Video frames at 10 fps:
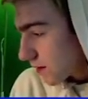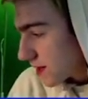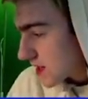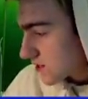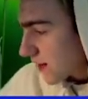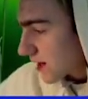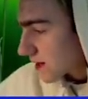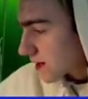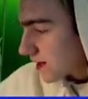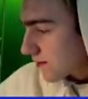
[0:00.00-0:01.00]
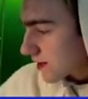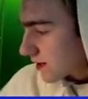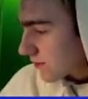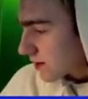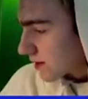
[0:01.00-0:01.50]
Pets fail are never,
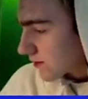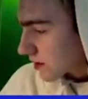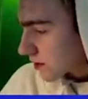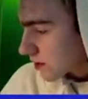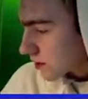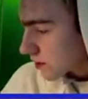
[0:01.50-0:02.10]
never, never good.